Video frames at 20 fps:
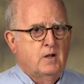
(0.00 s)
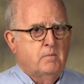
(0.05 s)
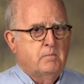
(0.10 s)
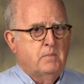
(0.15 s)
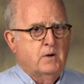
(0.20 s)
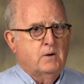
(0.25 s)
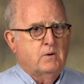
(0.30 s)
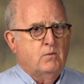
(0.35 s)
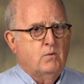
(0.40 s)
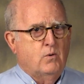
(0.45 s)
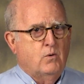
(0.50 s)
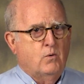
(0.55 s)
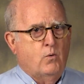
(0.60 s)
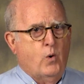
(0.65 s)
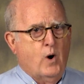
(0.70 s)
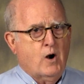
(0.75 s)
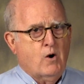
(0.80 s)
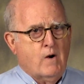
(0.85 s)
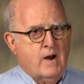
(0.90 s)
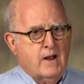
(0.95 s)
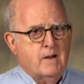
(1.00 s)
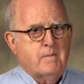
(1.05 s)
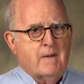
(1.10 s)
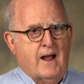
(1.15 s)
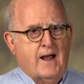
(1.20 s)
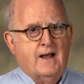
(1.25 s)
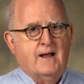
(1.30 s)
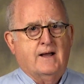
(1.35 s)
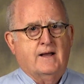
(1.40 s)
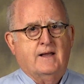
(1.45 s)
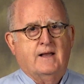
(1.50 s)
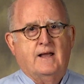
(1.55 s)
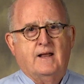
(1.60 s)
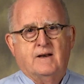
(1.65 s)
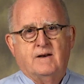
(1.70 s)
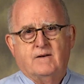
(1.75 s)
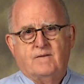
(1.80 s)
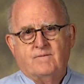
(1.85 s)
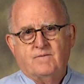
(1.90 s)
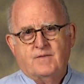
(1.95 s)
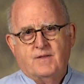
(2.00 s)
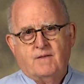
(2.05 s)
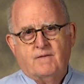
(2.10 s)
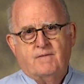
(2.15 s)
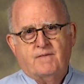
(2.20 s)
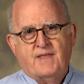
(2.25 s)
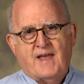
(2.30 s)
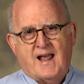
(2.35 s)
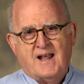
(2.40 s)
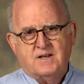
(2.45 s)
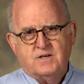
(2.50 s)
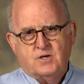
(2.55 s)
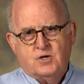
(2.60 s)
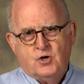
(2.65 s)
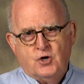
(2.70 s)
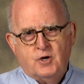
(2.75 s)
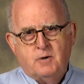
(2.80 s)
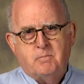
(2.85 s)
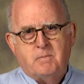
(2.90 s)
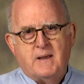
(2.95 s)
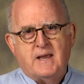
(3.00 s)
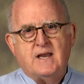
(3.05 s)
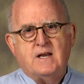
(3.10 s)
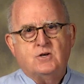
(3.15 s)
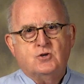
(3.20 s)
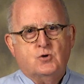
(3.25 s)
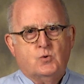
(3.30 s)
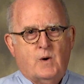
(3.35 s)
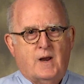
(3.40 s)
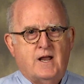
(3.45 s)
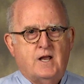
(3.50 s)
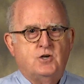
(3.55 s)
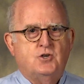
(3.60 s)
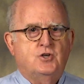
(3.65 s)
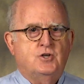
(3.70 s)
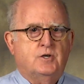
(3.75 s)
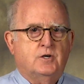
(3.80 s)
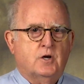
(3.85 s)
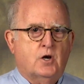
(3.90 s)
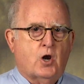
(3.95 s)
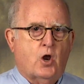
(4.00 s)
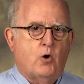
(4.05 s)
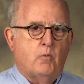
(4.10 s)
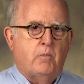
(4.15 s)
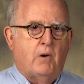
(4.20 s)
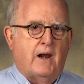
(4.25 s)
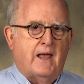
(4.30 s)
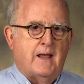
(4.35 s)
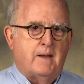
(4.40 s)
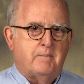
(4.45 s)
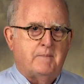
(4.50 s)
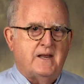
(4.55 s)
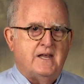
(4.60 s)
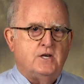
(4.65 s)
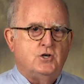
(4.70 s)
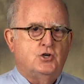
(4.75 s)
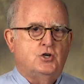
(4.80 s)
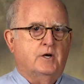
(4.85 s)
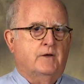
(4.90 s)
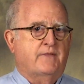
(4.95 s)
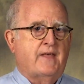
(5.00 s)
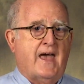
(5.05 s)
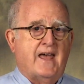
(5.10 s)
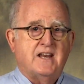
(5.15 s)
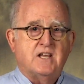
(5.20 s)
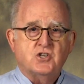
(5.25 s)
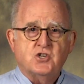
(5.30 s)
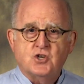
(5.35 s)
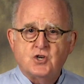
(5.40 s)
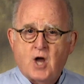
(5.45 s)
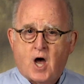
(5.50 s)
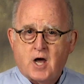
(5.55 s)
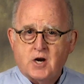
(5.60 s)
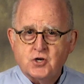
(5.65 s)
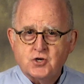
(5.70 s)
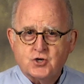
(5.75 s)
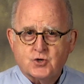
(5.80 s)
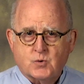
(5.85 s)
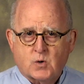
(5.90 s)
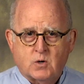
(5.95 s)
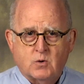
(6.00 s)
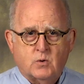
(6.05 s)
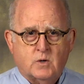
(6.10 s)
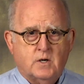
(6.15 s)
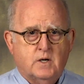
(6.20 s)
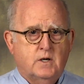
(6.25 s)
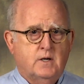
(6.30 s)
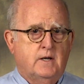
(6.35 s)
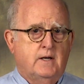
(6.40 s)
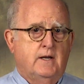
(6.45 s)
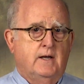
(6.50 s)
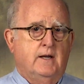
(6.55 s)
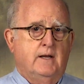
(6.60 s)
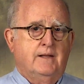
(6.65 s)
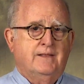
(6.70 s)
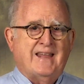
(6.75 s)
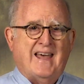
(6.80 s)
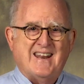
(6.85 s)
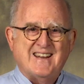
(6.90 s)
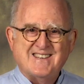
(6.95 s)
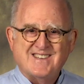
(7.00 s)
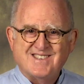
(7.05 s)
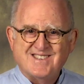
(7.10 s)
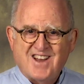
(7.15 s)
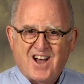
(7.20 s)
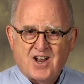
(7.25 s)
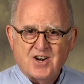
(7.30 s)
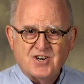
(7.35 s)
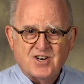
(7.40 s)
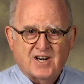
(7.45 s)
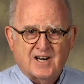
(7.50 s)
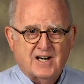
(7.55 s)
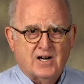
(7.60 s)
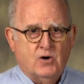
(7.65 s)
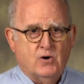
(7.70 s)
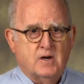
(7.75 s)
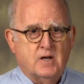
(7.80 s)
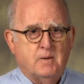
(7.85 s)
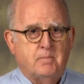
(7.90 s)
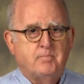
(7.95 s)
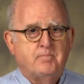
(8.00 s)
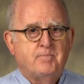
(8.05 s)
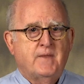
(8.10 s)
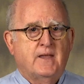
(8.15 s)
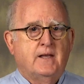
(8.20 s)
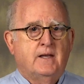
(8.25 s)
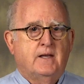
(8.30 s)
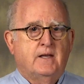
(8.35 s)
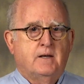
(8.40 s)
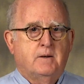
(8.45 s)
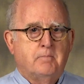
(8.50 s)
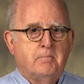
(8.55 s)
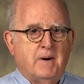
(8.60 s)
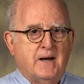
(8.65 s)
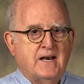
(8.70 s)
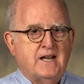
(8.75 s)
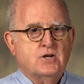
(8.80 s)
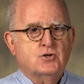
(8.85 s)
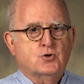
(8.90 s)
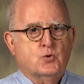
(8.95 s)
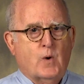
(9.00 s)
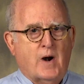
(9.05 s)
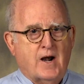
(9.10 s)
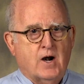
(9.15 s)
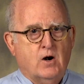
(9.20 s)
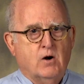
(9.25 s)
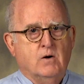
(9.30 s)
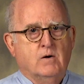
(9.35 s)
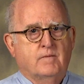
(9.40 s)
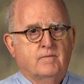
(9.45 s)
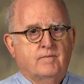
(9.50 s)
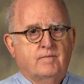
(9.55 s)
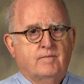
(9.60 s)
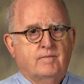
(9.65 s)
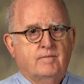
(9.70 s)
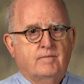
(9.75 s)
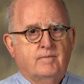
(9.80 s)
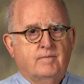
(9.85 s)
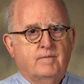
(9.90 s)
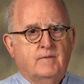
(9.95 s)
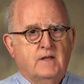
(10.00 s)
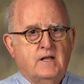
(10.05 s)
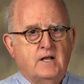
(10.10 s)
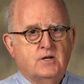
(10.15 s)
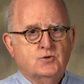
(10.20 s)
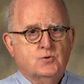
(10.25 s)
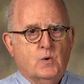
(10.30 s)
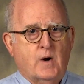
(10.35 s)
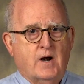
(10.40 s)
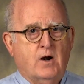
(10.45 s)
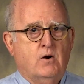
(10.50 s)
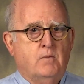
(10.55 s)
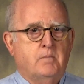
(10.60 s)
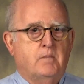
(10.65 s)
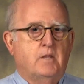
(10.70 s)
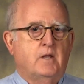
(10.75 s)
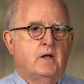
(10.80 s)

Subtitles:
But where am I?" And that could be transient global amnesia. That is not a stroke. That is not delirium, but it's rare. It's rare.